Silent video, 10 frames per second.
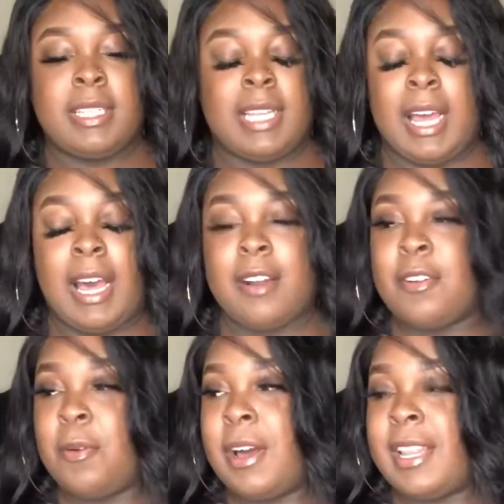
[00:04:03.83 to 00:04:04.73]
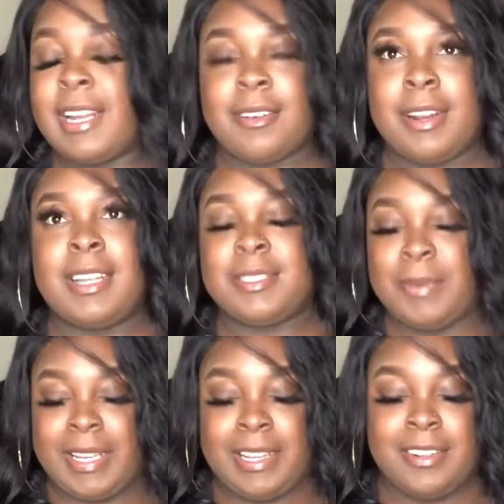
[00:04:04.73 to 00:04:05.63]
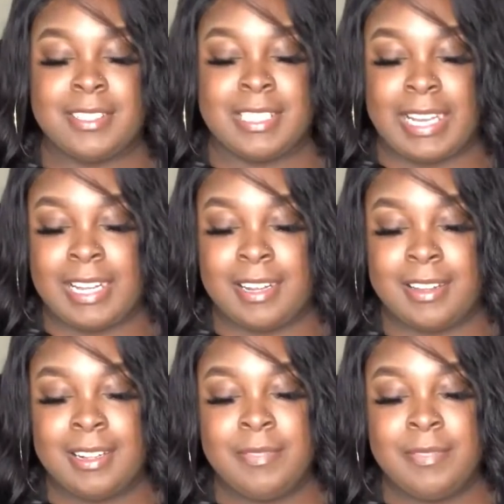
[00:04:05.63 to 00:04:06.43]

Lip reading: and I don't know why that grinds my gears, because I gotta